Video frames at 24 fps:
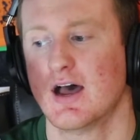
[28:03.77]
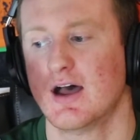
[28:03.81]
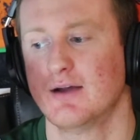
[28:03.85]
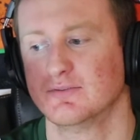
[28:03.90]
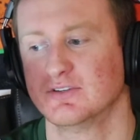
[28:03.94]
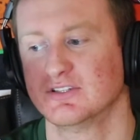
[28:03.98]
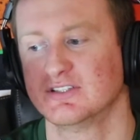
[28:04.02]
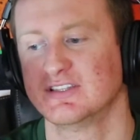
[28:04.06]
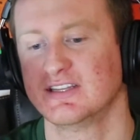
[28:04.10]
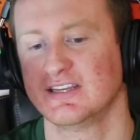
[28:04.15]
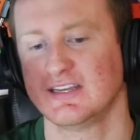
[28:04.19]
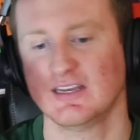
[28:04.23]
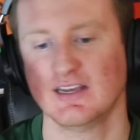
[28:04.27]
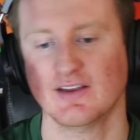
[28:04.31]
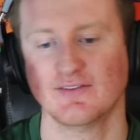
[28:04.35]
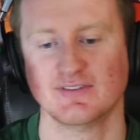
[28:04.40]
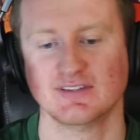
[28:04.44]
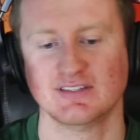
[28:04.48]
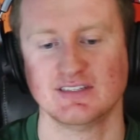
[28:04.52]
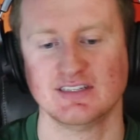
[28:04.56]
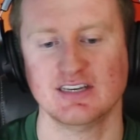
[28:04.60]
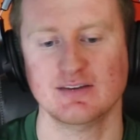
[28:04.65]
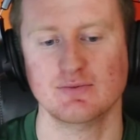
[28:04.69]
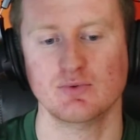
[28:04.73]
I'm just thinking
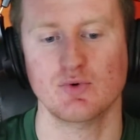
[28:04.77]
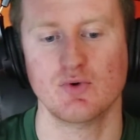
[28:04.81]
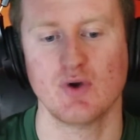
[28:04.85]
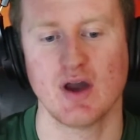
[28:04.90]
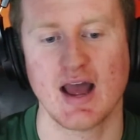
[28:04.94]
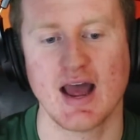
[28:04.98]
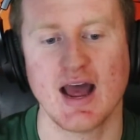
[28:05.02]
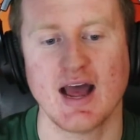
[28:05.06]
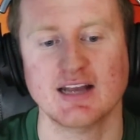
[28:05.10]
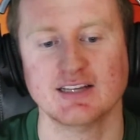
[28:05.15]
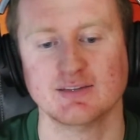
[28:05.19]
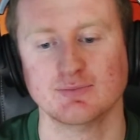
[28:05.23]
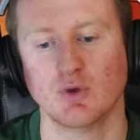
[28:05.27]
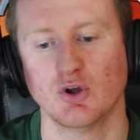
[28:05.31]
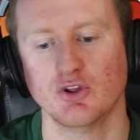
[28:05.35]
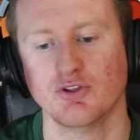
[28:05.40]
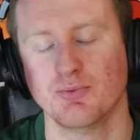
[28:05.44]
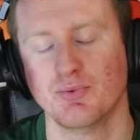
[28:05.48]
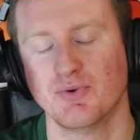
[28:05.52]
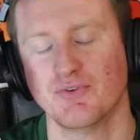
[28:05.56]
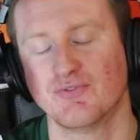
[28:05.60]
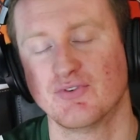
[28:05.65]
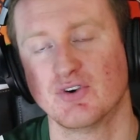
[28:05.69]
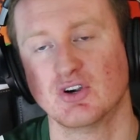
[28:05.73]
of a team who has
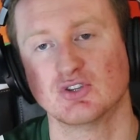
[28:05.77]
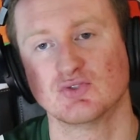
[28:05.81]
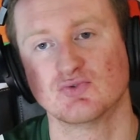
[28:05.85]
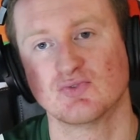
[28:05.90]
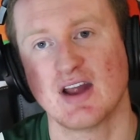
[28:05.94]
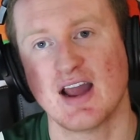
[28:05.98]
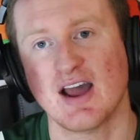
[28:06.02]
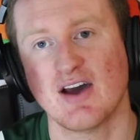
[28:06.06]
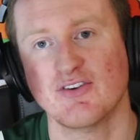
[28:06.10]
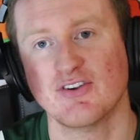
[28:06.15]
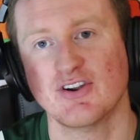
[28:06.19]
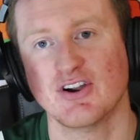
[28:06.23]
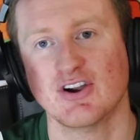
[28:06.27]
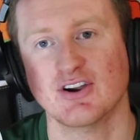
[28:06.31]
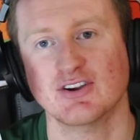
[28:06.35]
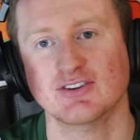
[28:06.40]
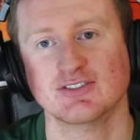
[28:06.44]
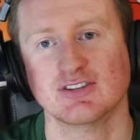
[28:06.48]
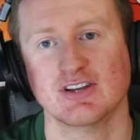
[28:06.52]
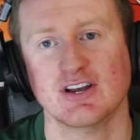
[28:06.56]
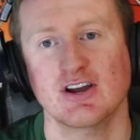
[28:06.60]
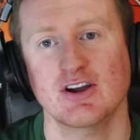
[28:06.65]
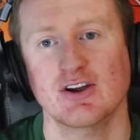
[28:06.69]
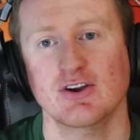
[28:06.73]
multiple first
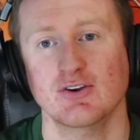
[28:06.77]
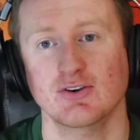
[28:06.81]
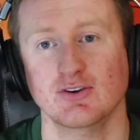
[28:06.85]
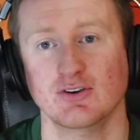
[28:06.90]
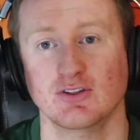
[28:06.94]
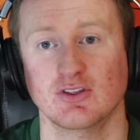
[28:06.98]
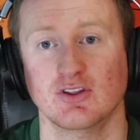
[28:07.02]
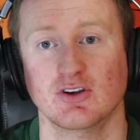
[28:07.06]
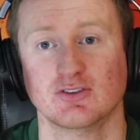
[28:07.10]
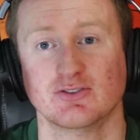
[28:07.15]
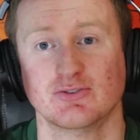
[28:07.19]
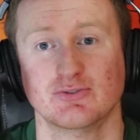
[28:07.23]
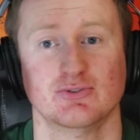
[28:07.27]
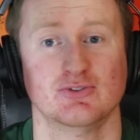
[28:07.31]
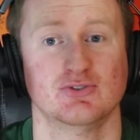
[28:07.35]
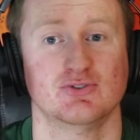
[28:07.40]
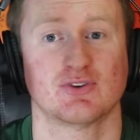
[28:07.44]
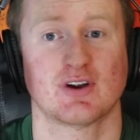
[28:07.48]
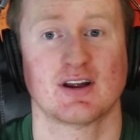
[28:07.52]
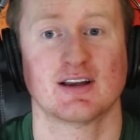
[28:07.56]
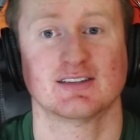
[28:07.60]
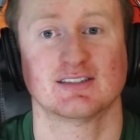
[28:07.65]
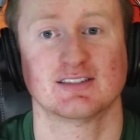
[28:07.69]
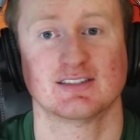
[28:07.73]
rounders who could look to
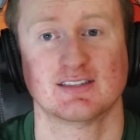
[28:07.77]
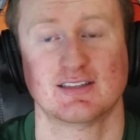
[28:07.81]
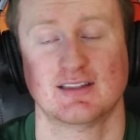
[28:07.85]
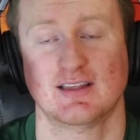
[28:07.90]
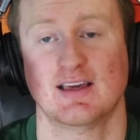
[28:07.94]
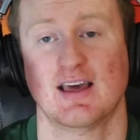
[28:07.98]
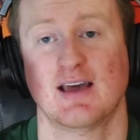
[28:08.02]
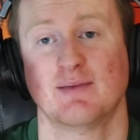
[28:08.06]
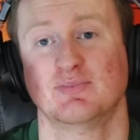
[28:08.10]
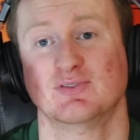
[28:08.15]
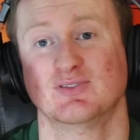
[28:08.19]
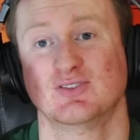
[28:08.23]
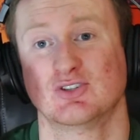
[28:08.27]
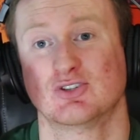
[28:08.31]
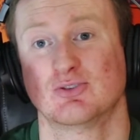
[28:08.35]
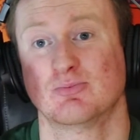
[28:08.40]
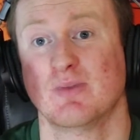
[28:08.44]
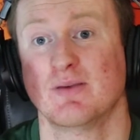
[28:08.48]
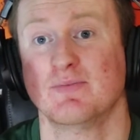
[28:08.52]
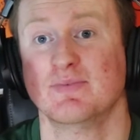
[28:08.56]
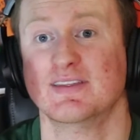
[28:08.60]
address that position.